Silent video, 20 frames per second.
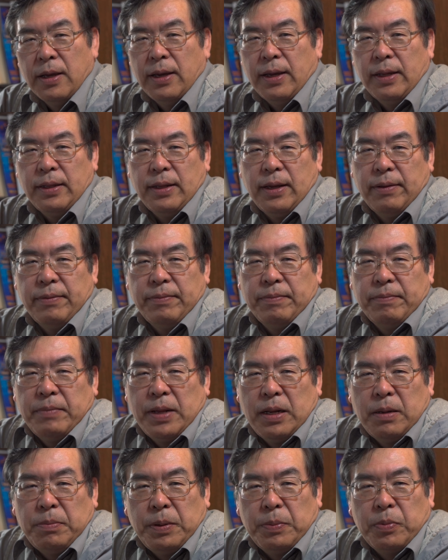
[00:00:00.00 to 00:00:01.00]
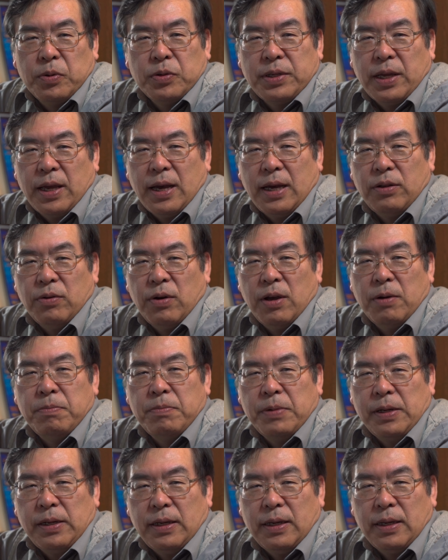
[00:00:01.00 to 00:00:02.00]
And then many people say, I don't have
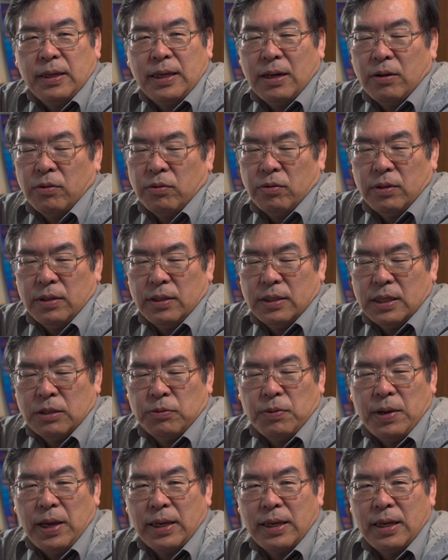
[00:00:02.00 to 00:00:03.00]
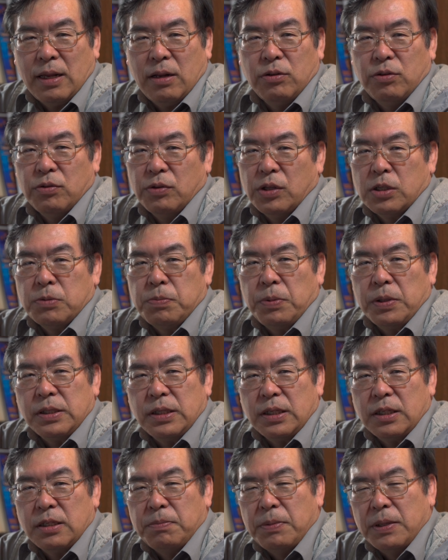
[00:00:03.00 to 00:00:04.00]
money, that's why I cannot do this
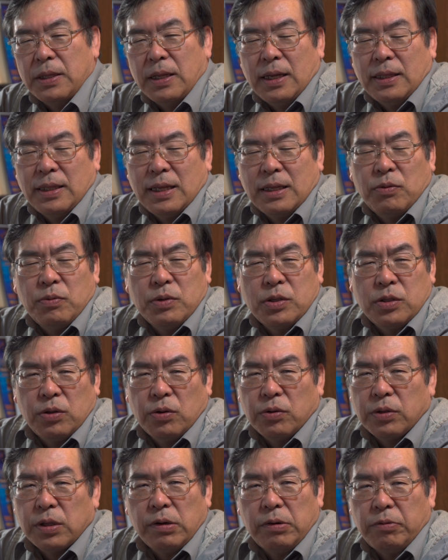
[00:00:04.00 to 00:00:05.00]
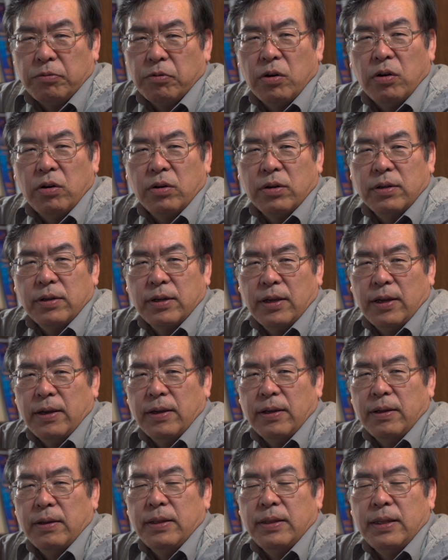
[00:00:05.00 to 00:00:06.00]
business. But that was totally wrong. Okay?
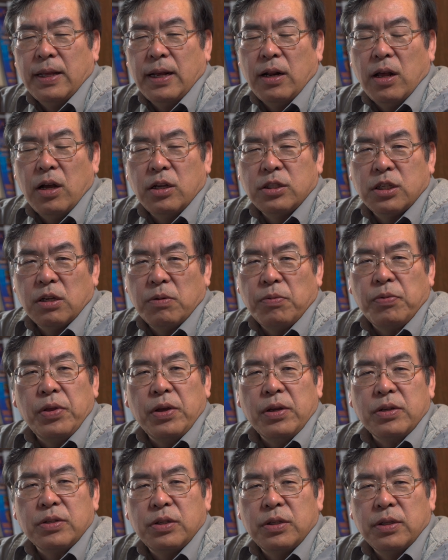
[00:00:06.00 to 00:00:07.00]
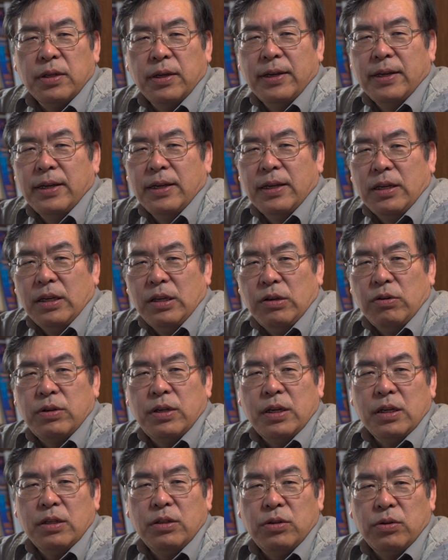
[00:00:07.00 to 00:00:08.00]
There are lots of things you
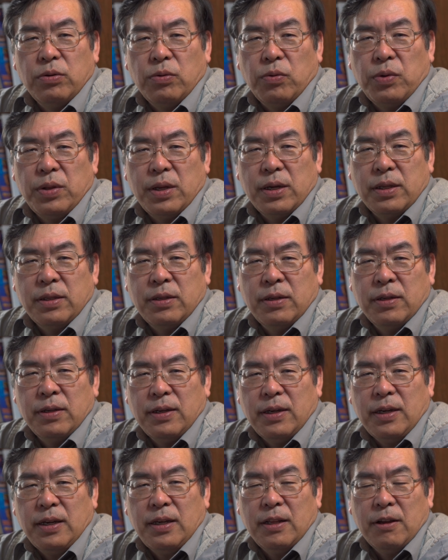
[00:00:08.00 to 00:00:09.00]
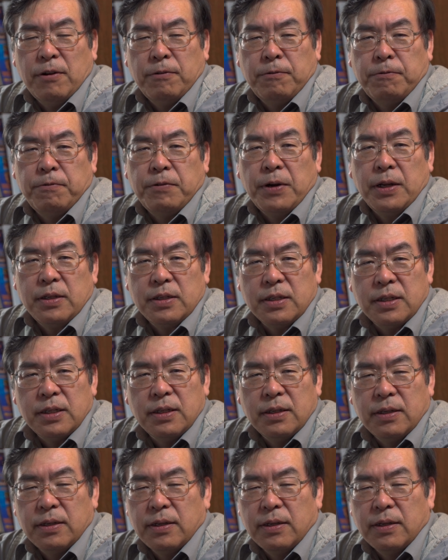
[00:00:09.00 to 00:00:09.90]
can do without enough fund.